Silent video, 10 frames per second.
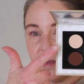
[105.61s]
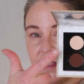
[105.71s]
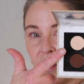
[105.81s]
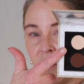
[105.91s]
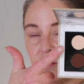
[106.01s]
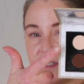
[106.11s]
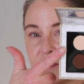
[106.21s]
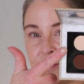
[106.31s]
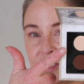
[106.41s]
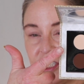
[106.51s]
I always
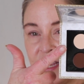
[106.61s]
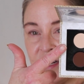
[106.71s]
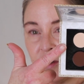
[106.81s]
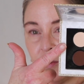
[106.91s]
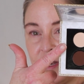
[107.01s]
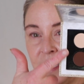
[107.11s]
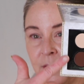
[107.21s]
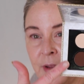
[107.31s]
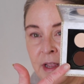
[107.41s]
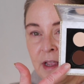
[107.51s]
appreciate a
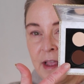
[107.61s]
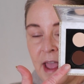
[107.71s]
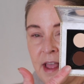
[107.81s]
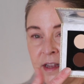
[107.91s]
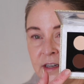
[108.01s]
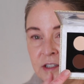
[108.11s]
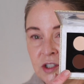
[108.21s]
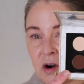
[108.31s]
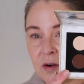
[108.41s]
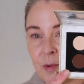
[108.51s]
cream. And a
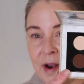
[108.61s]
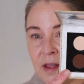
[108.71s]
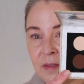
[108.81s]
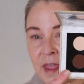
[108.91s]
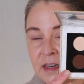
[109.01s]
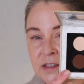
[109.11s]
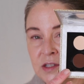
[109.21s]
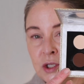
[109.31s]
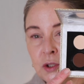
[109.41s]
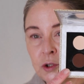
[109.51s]
dark brown that is
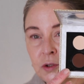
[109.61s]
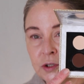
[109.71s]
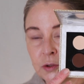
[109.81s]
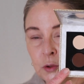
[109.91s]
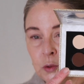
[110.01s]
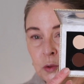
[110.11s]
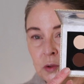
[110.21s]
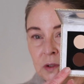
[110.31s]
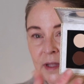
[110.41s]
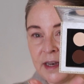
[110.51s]
neutral to
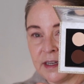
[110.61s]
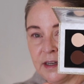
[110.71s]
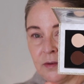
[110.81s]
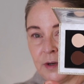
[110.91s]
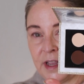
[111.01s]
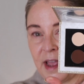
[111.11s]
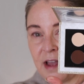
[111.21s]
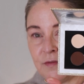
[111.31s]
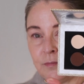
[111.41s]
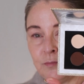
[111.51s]
cool. And here we
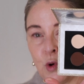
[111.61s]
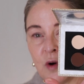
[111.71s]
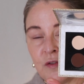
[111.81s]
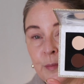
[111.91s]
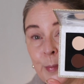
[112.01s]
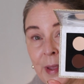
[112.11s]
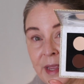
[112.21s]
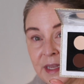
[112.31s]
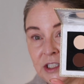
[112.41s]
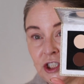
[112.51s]
have more of a
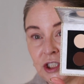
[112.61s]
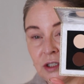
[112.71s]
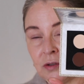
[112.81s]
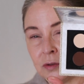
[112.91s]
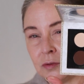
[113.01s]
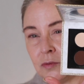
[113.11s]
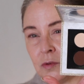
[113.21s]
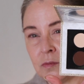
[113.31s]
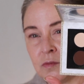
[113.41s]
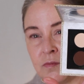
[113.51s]
beige. Or
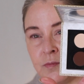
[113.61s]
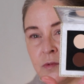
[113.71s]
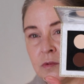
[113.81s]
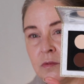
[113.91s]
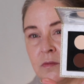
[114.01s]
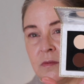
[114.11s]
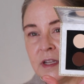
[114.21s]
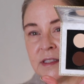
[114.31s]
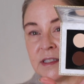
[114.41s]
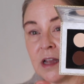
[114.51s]

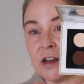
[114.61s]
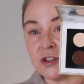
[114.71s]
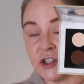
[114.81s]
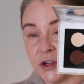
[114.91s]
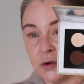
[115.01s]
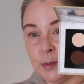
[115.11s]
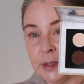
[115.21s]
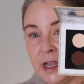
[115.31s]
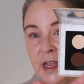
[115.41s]
it's not taupe.